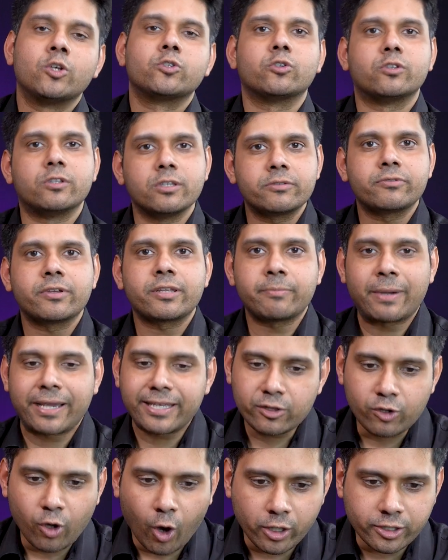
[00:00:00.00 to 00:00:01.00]
So these were my
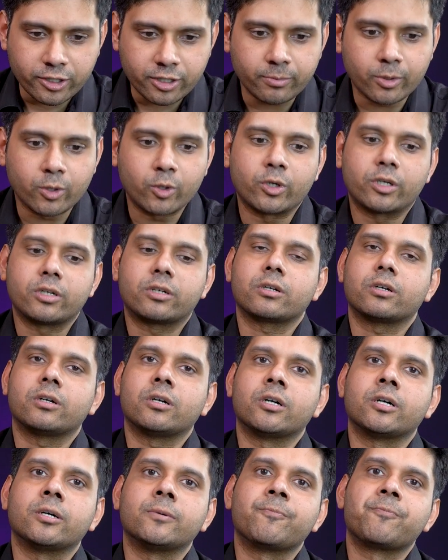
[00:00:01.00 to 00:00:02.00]
thoughts about
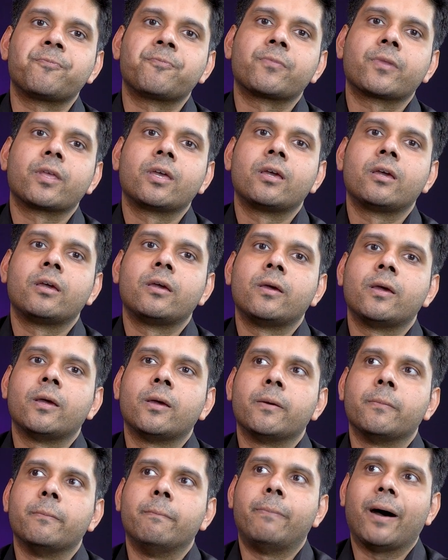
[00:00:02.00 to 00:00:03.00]
uh,
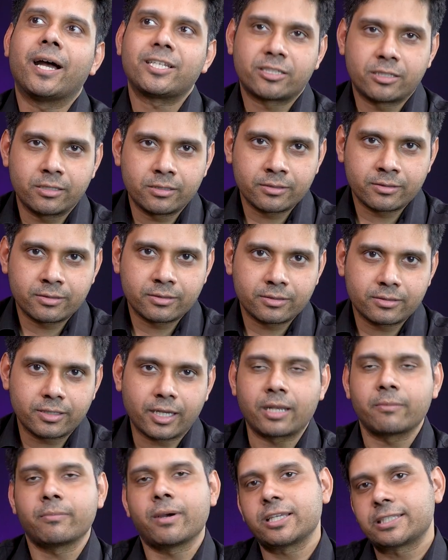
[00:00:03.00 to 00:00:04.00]
bachelor's
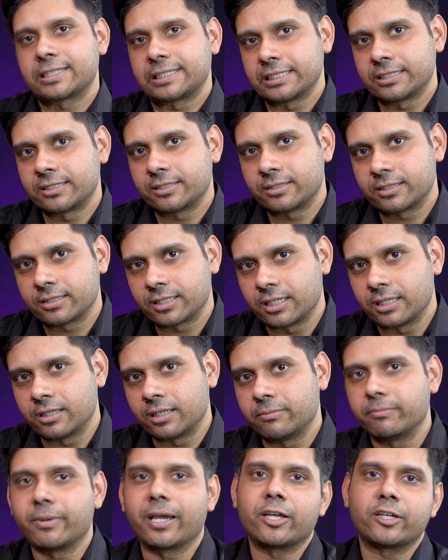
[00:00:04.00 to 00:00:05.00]
and master's in
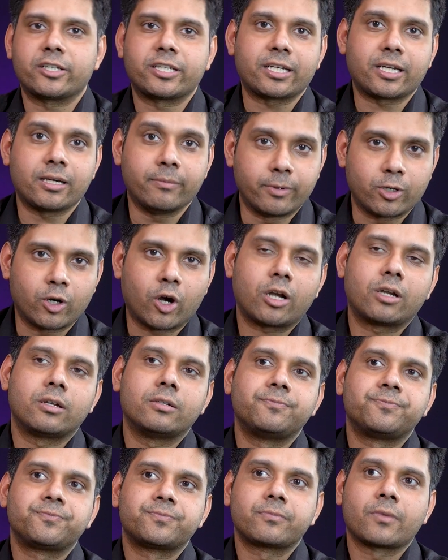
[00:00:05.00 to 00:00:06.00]
biotech abroad.